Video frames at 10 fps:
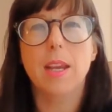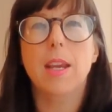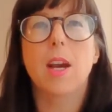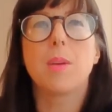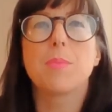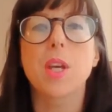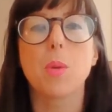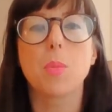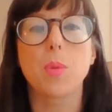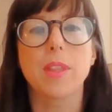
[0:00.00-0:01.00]
comes
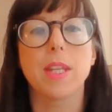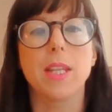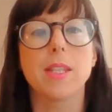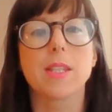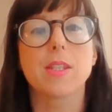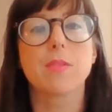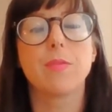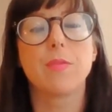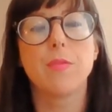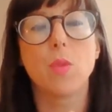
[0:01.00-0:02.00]
up with these
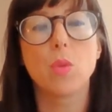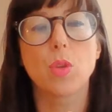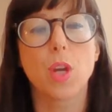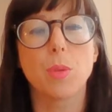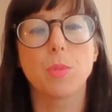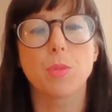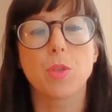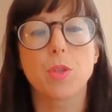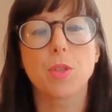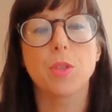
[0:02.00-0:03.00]
four noble
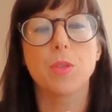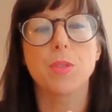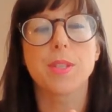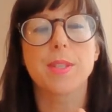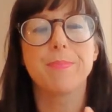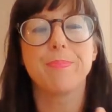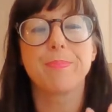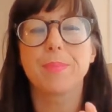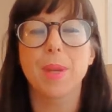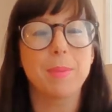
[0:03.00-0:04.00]
truths.
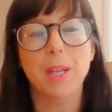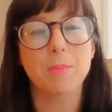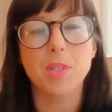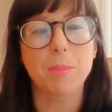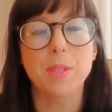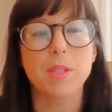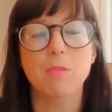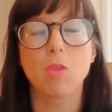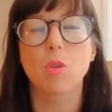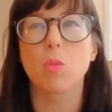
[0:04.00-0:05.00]
Maybe comes up is
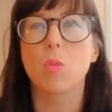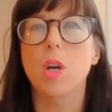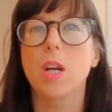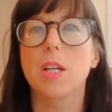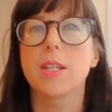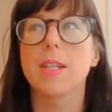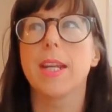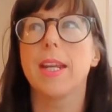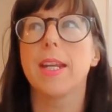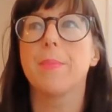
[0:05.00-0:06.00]
the wrong word.
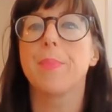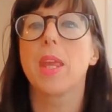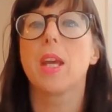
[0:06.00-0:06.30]
He